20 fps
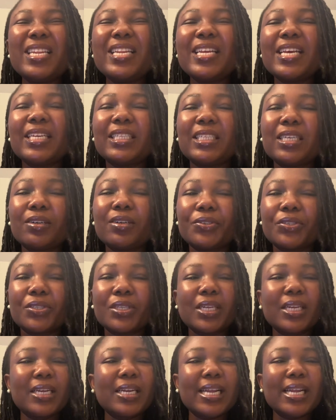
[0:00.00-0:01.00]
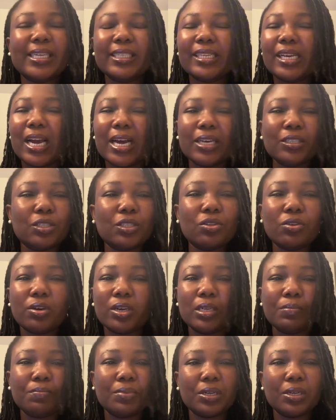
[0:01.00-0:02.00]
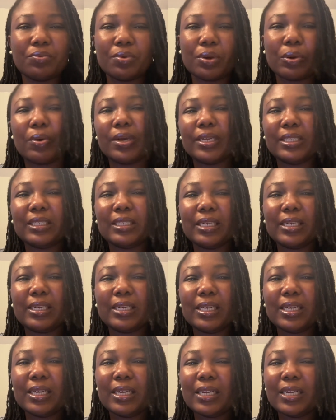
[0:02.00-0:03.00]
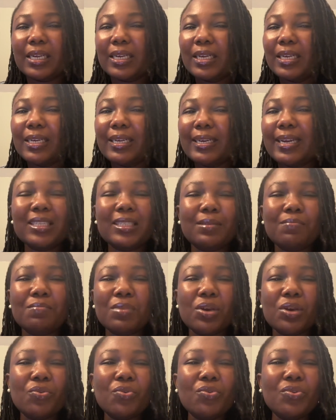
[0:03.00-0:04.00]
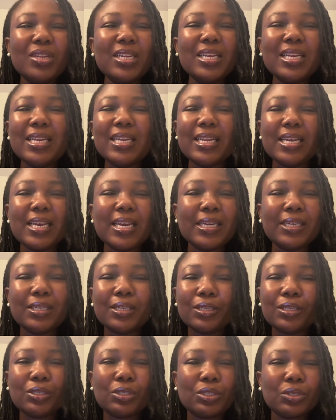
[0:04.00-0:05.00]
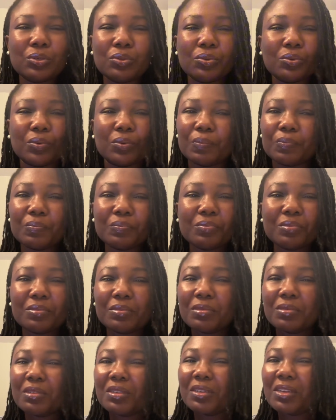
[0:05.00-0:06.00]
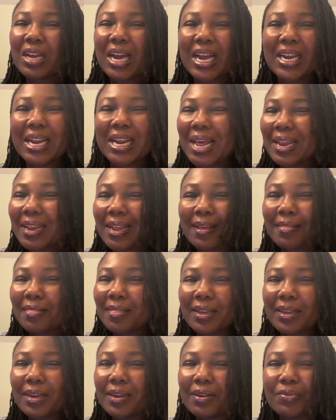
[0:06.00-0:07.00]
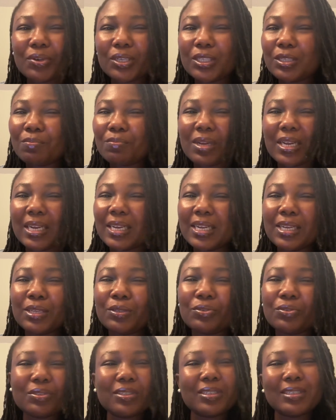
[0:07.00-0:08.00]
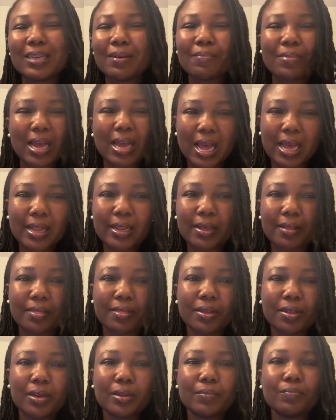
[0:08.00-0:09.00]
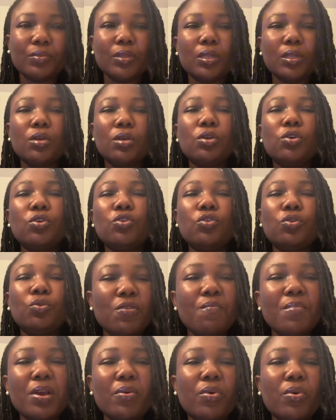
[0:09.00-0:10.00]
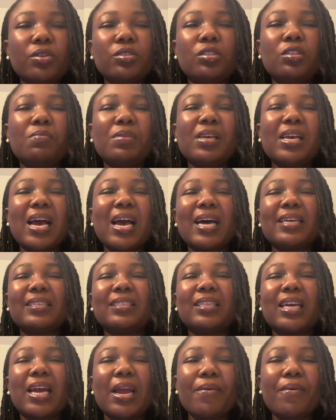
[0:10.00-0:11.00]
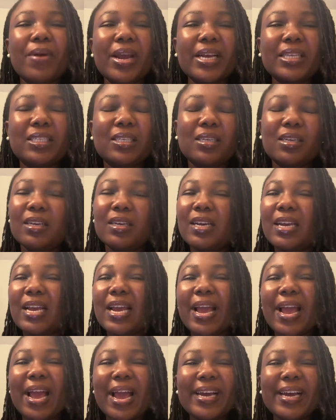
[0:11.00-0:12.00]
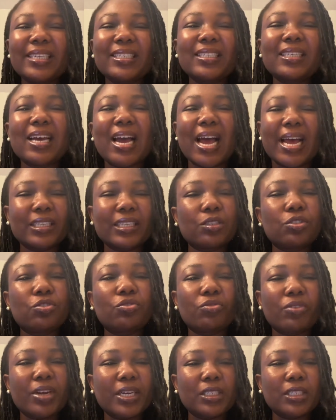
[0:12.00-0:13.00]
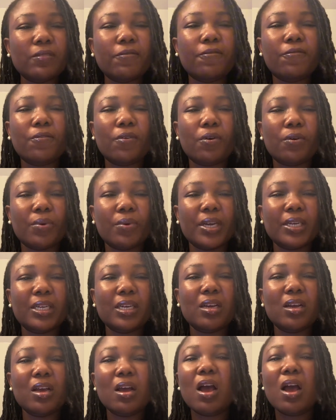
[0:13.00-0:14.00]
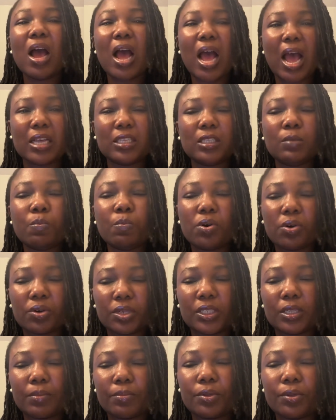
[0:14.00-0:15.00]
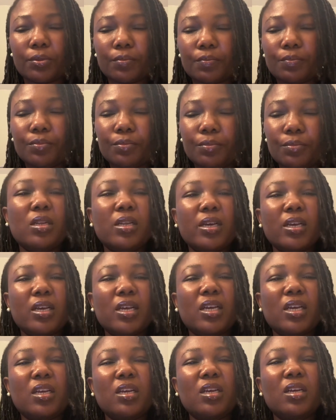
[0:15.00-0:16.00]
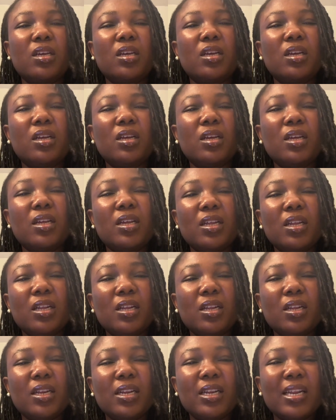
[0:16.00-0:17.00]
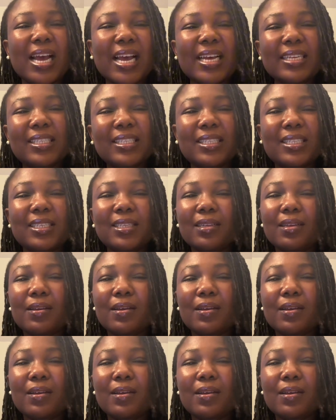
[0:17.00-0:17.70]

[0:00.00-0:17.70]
details that has not been requested. That may only lead to another thing, which may lead to some other thing. You may want to be as direct and as straightforward as possible. The last